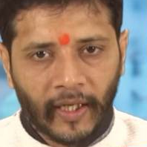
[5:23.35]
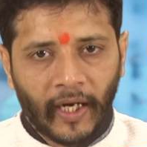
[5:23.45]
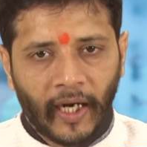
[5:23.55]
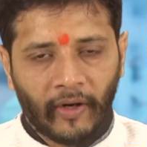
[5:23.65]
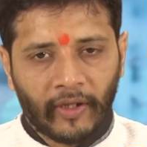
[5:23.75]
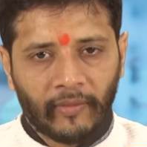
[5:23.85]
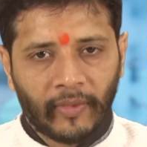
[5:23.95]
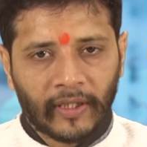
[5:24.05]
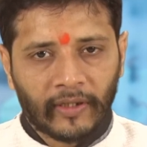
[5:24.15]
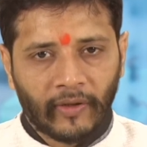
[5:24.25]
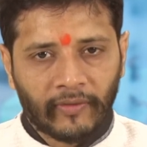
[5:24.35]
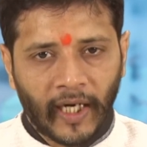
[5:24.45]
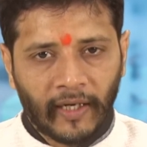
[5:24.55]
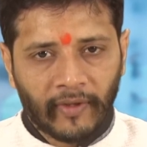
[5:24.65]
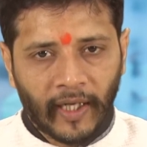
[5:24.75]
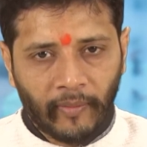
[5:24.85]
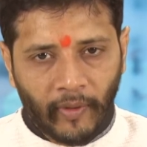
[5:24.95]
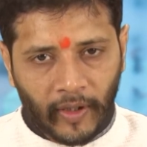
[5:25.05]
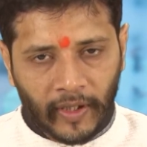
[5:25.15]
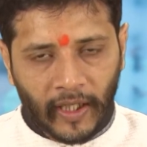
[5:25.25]
and on the basis of that we have
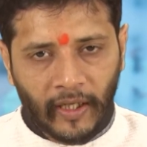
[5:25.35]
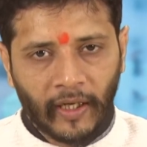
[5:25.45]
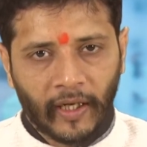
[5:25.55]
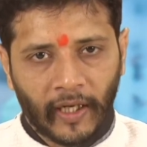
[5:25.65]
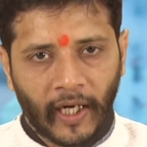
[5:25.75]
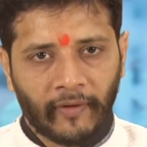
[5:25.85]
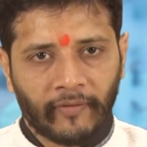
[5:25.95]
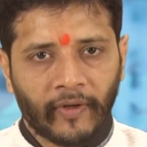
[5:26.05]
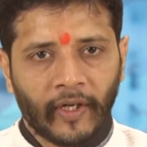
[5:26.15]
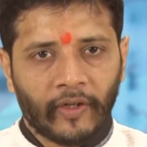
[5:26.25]
plot the graph.